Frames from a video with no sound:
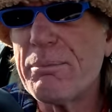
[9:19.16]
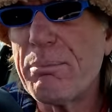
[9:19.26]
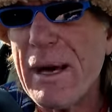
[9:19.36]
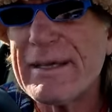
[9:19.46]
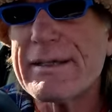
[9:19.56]

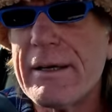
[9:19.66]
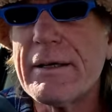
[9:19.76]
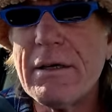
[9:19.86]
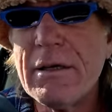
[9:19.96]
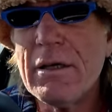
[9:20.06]

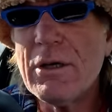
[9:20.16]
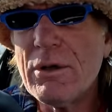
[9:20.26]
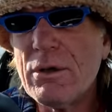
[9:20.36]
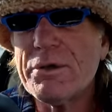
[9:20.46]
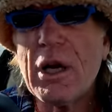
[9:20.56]
better
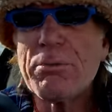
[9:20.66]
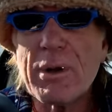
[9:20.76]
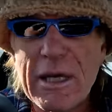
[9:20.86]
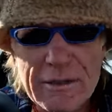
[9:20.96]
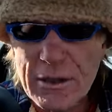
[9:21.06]
or no
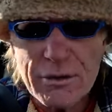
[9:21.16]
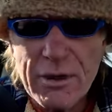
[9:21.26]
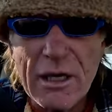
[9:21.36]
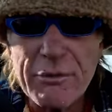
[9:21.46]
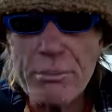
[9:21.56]
place I'd
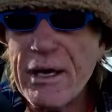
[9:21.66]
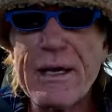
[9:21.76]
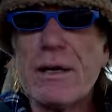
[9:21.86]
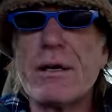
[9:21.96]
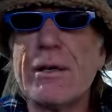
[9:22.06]
rather
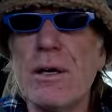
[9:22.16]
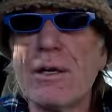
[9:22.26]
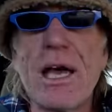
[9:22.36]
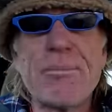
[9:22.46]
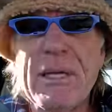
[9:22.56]
be.
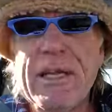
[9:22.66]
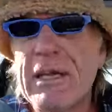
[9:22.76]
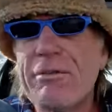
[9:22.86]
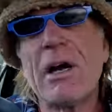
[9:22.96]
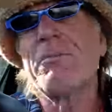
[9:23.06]
I'd happily
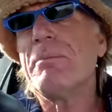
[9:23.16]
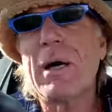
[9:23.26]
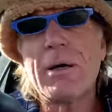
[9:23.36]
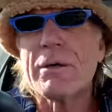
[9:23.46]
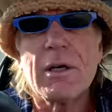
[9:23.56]
give up
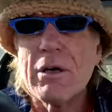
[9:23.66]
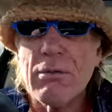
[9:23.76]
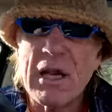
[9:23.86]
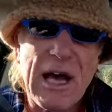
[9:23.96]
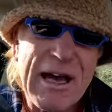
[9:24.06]
my,
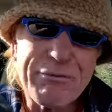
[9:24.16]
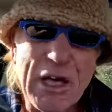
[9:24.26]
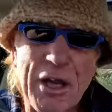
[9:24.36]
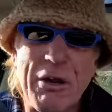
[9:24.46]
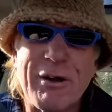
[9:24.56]
well, I have done.